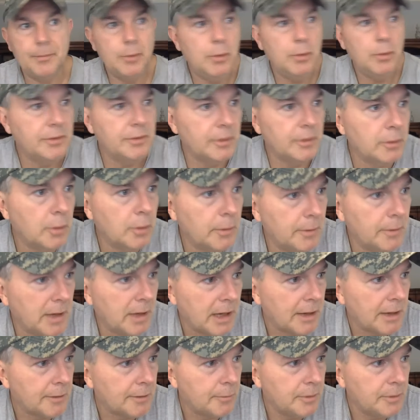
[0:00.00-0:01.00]
who
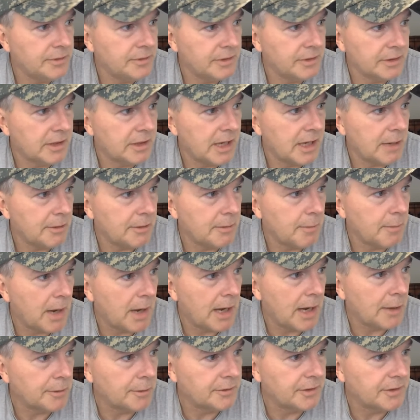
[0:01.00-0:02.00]
uh, wasn't Carrie
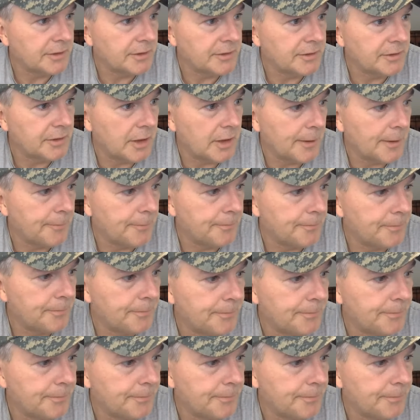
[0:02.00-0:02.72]
Meyer's is uh,